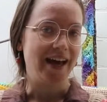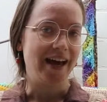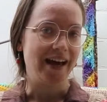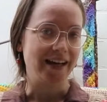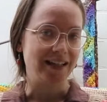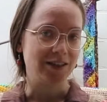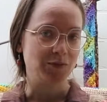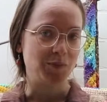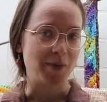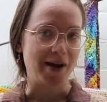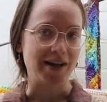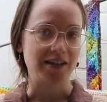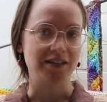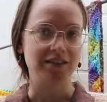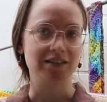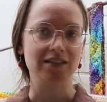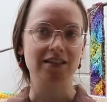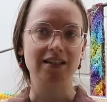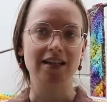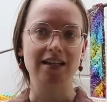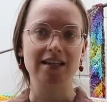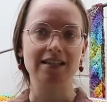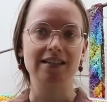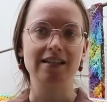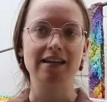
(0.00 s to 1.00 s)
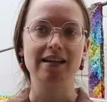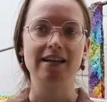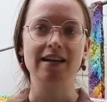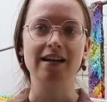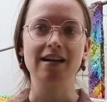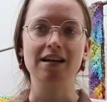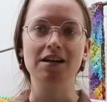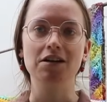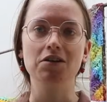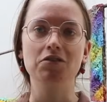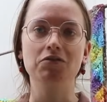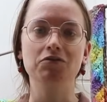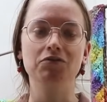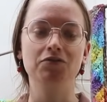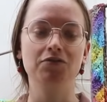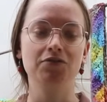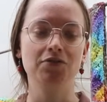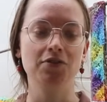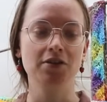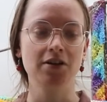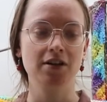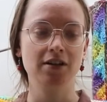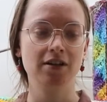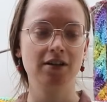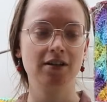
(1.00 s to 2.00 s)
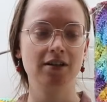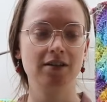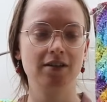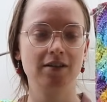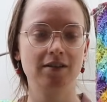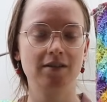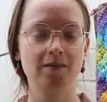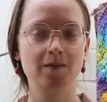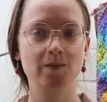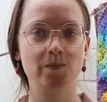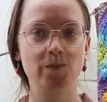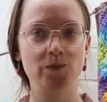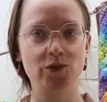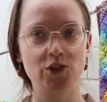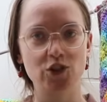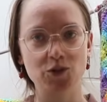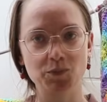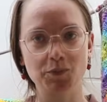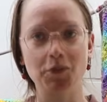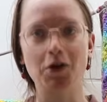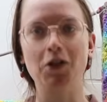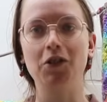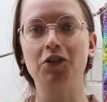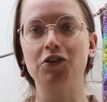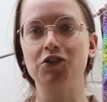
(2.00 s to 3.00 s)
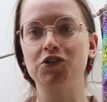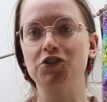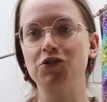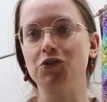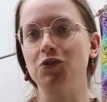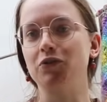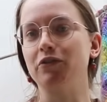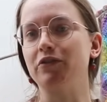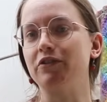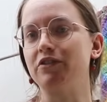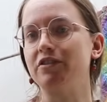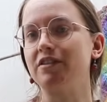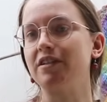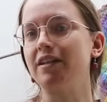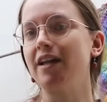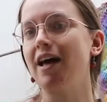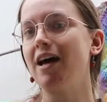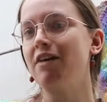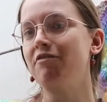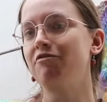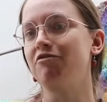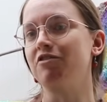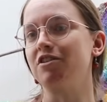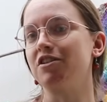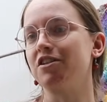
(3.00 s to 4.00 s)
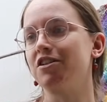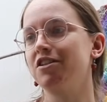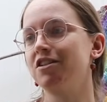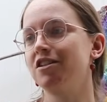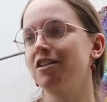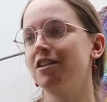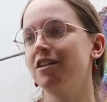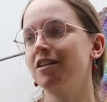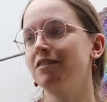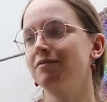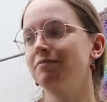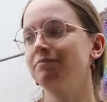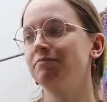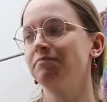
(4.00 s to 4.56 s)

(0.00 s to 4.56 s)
expected, as I have smaller shoulders than average.